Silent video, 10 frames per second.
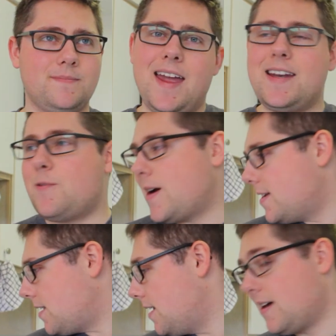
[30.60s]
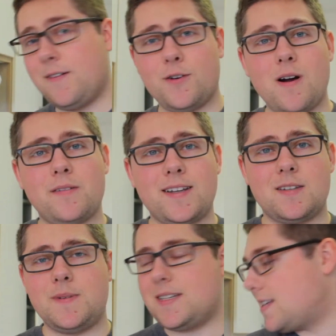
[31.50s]
Anyways, for our
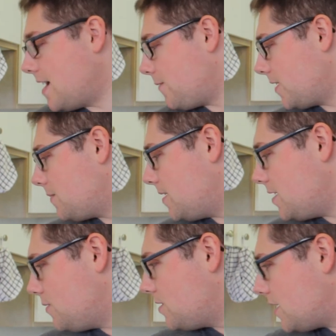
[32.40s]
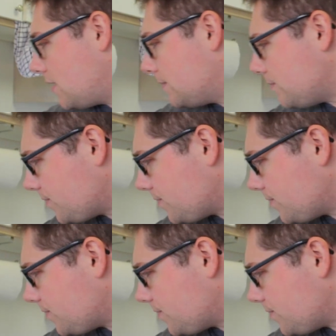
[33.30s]
recipe today, we're going to be using